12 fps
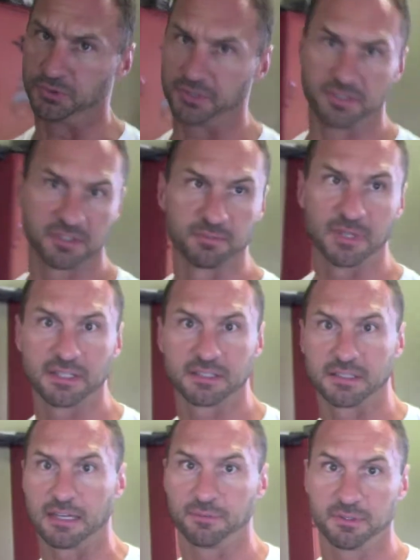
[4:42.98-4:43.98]
it just makes
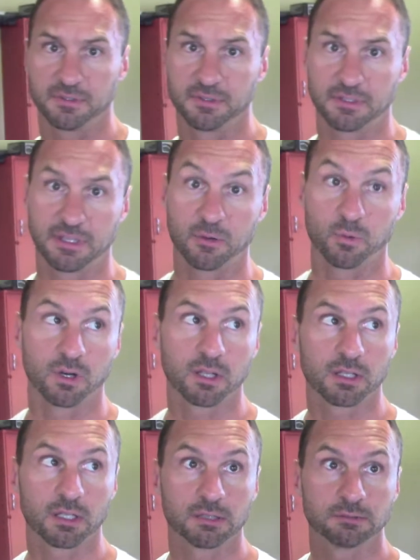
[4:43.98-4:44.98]
that
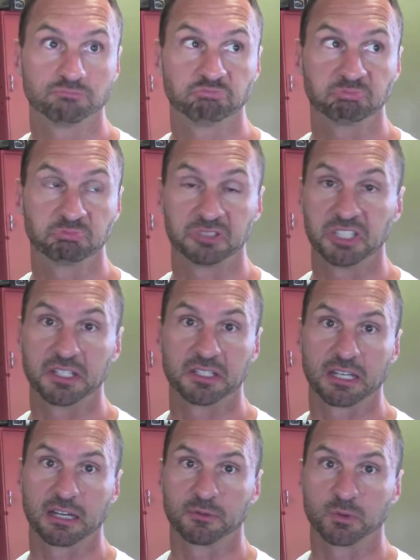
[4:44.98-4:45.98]
work 10
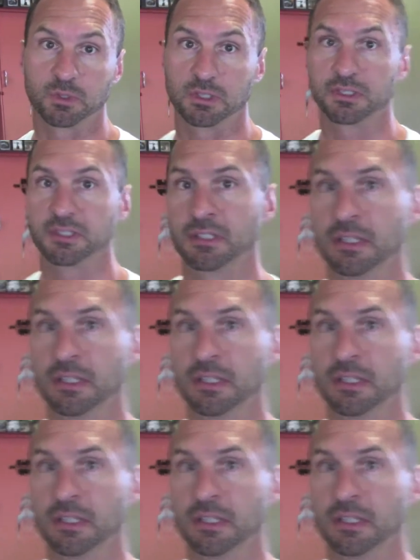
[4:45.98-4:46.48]
times worse.